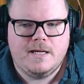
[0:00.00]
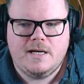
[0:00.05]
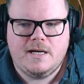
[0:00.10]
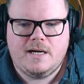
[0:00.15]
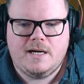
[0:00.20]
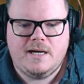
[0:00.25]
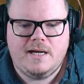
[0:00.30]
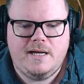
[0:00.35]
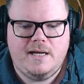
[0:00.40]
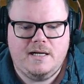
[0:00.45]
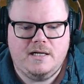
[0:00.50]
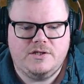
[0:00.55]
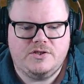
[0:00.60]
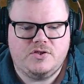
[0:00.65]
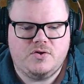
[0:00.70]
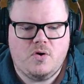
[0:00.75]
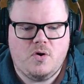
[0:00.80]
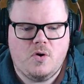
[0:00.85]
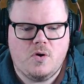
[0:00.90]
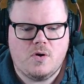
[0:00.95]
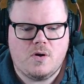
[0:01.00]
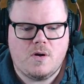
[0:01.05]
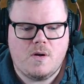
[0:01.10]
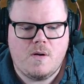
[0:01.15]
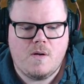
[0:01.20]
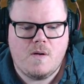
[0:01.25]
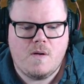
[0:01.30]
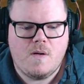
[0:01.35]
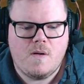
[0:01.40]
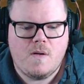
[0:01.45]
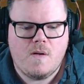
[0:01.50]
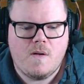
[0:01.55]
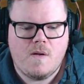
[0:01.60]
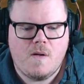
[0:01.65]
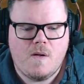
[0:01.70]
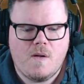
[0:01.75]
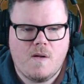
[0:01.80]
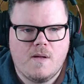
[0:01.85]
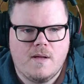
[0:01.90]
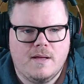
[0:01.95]
Healer's Hawk.
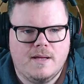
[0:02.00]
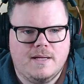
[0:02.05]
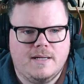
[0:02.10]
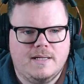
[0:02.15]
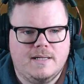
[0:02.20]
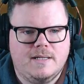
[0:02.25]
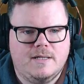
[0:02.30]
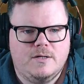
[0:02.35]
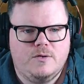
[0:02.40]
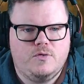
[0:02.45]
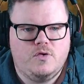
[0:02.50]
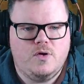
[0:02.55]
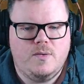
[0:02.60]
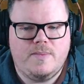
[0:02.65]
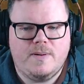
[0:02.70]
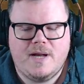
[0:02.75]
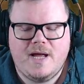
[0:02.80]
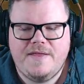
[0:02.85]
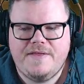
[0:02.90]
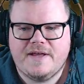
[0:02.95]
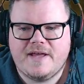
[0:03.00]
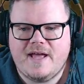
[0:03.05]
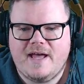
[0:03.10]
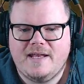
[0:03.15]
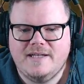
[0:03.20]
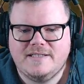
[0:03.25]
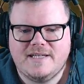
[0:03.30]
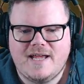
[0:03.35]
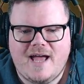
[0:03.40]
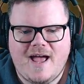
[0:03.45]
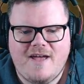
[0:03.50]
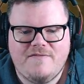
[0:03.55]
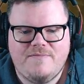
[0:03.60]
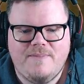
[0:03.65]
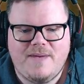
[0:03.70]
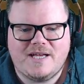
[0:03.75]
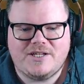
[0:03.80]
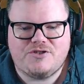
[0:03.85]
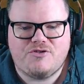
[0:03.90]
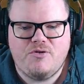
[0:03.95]
We're playing the colours that have
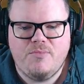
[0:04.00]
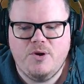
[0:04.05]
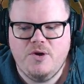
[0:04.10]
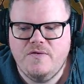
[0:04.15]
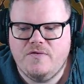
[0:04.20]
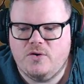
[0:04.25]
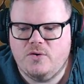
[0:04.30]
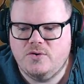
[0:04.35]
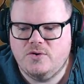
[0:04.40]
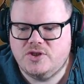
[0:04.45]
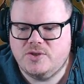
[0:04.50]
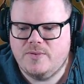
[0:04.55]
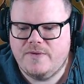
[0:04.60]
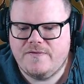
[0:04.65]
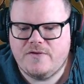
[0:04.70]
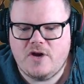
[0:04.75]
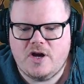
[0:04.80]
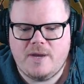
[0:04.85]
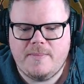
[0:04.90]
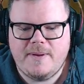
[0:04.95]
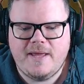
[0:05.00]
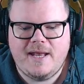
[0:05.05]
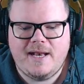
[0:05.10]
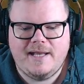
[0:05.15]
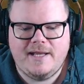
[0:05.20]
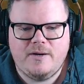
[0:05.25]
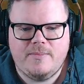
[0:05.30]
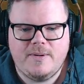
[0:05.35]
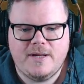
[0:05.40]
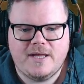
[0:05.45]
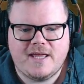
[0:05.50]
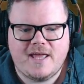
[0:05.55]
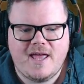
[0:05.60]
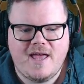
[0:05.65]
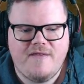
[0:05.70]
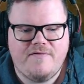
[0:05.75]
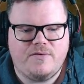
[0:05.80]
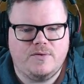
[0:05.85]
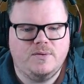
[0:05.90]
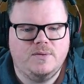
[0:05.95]
mass removal, so we've got to be a little bit
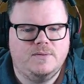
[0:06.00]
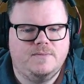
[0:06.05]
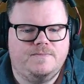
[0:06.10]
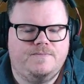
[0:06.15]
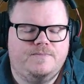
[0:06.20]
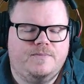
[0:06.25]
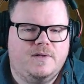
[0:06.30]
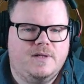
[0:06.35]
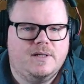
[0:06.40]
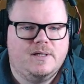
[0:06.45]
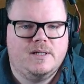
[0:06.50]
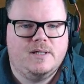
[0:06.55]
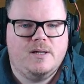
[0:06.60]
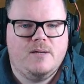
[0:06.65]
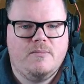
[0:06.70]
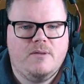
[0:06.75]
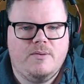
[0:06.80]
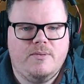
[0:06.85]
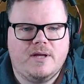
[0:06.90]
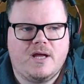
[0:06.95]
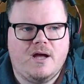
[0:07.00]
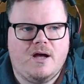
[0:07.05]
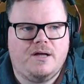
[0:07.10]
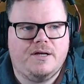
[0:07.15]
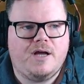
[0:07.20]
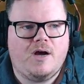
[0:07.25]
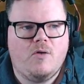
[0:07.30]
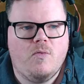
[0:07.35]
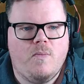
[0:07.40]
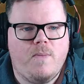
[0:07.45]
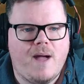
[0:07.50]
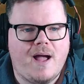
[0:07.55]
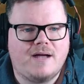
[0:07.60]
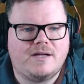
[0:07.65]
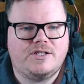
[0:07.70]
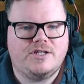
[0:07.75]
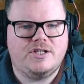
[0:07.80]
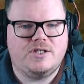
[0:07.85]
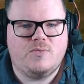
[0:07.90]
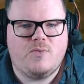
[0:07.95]
careful. But we can't hold back
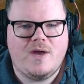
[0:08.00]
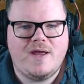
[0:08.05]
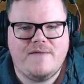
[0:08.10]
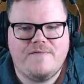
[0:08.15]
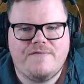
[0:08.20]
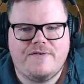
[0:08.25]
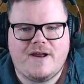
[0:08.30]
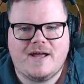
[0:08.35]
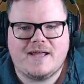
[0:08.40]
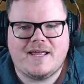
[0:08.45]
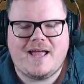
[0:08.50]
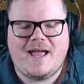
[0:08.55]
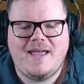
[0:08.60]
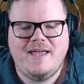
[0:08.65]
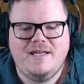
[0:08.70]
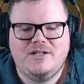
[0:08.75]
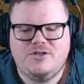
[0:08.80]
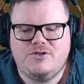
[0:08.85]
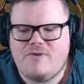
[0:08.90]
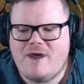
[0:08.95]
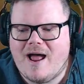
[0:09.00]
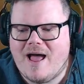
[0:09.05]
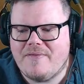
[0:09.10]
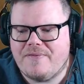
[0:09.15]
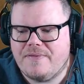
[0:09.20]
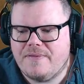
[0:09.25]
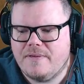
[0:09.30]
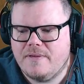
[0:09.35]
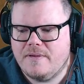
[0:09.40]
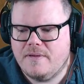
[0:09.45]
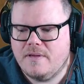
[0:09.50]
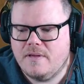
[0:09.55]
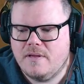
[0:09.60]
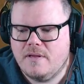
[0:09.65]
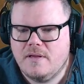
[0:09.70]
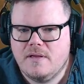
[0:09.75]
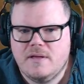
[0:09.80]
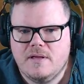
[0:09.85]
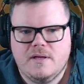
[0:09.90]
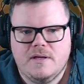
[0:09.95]
just waiting for that Kaya's Wrath.
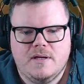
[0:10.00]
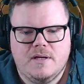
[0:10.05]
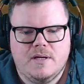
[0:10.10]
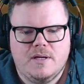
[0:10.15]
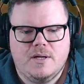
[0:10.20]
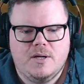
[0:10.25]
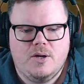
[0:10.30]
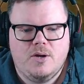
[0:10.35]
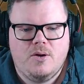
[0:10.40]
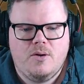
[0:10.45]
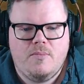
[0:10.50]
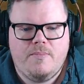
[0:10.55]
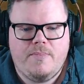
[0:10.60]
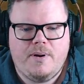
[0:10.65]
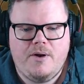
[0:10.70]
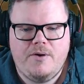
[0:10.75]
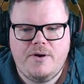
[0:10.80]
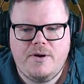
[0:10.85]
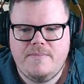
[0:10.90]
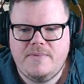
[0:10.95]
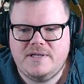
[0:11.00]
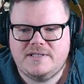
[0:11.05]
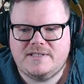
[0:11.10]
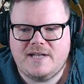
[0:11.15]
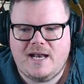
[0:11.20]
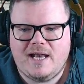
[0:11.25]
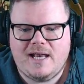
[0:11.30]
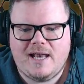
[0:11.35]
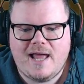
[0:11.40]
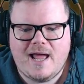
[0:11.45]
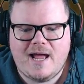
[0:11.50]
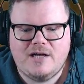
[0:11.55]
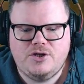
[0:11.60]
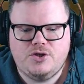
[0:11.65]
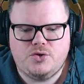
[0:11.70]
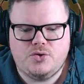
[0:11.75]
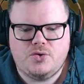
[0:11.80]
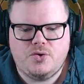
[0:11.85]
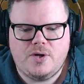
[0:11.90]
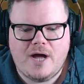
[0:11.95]
Opponent missed a land draw.